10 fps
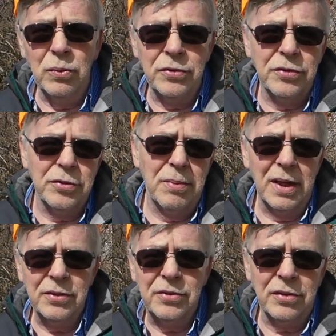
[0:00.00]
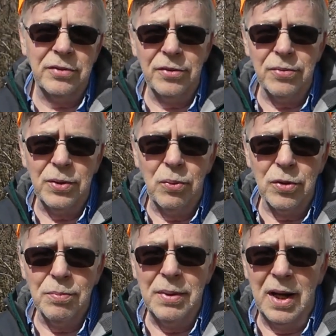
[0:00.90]
which is about 6
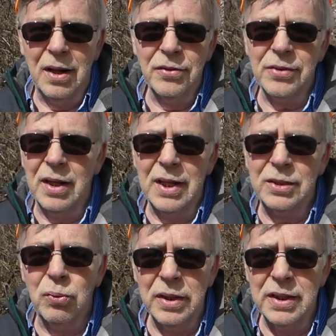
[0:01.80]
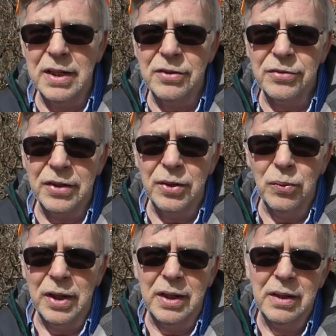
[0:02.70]
3/4 pounds. I like 20 gauges
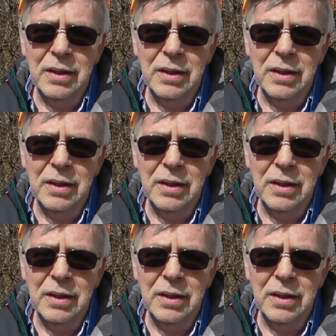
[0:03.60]
anyway.